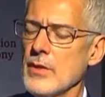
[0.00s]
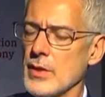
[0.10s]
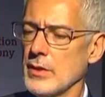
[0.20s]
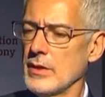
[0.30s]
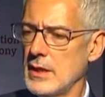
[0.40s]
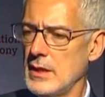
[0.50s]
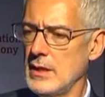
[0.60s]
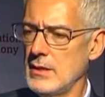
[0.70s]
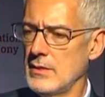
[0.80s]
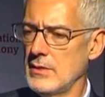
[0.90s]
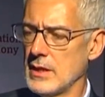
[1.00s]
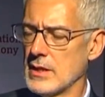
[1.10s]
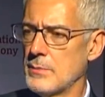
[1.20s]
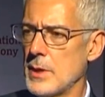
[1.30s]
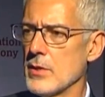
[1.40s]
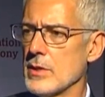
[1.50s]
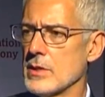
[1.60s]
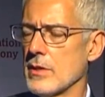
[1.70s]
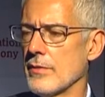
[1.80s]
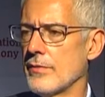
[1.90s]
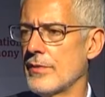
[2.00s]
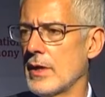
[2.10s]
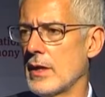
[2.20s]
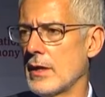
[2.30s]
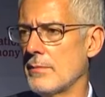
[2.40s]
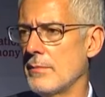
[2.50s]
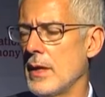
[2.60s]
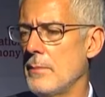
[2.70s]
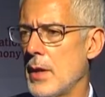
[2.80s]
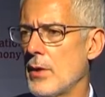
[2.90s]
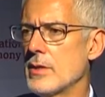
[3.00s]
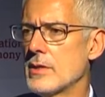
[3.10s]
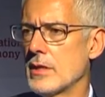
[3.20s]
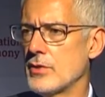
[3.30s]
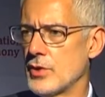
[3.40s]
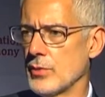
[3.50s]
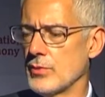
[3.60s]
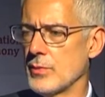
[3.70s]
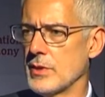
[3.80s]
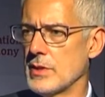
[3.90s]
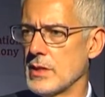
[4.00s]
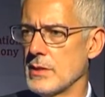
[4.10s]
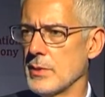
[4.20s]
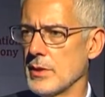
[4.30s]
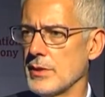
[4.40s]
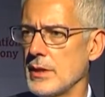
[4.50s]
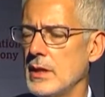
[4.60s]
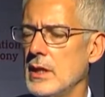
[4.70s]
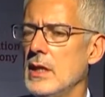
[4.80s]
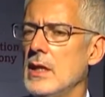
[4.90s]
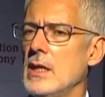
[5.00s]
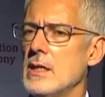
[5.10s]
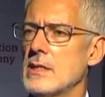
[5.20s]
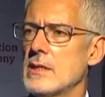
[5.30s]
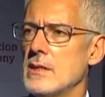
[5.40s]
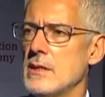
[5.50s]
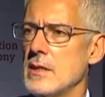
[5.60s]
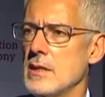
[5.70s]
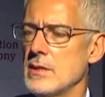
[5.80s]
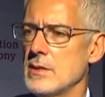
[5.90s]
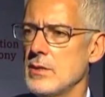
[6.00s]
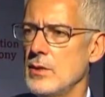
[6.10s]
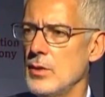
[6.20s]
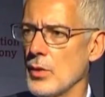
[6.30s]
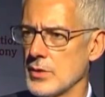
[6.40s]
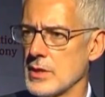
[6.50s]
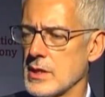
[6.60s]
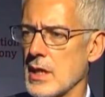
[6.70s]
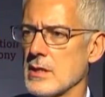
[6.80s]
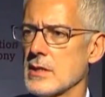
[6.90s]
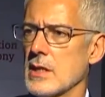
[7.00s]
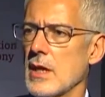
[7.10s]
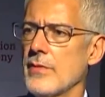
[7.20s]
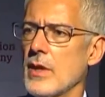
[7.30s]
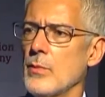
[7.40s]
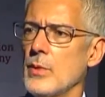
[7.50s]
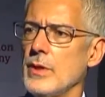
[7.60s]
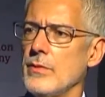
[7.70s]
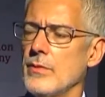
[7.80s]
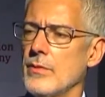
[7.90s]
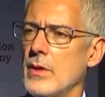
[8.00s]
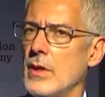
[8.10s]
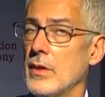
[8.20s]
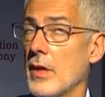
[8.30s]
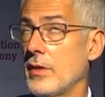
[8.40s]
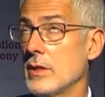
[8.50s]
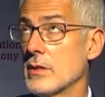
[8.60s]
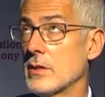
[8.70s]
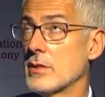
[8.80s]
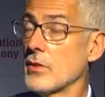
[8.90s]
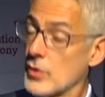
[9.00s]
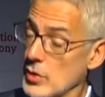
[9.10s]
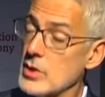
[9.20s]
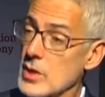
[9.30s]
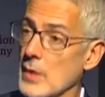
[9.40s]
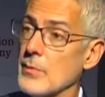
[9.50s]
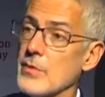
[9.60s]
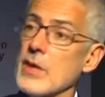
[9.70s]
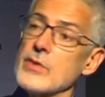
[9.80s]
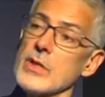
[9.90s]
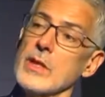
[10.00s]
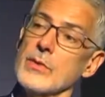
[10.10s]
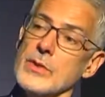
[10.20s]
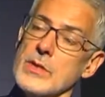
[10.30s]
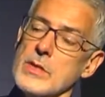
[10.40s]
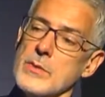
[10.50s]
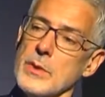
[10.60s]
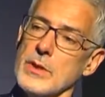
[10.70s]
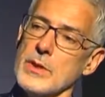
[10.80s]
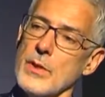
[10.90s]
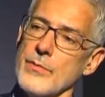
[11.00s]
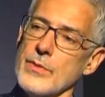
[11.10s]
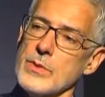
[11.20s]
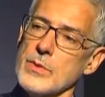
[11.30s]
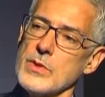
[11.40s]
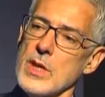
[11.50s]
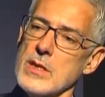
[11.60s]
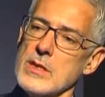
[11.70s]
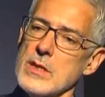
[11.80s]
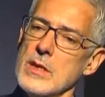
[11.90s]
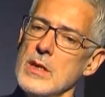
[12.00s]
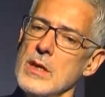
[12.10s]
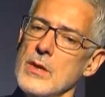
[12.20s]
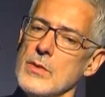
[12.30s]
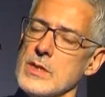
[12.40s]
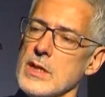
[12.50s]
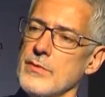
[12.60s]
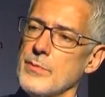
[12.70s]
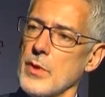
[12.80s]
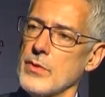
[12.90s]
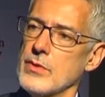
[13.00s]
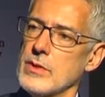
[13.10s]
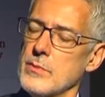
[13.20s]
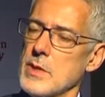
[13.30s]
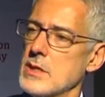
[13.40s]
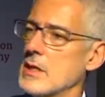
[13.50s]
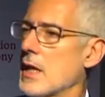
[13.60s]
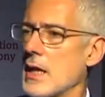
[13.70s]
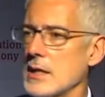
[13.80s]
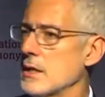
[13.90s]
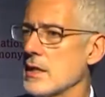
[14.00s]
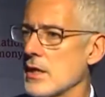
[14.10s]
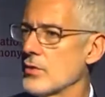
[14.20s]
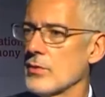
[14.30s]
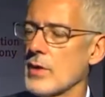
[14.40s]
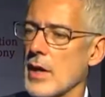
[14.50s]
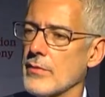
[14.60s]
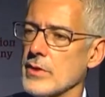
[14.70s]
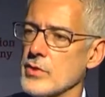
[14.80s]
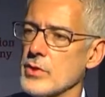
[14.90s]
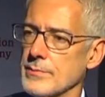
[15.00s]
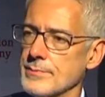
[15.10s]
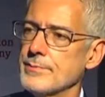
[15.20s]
The experience of parents and children with disability is not discussed enough, and I think this is the third time we've actually held the Disability Conference, which has received both domestic and international coverage.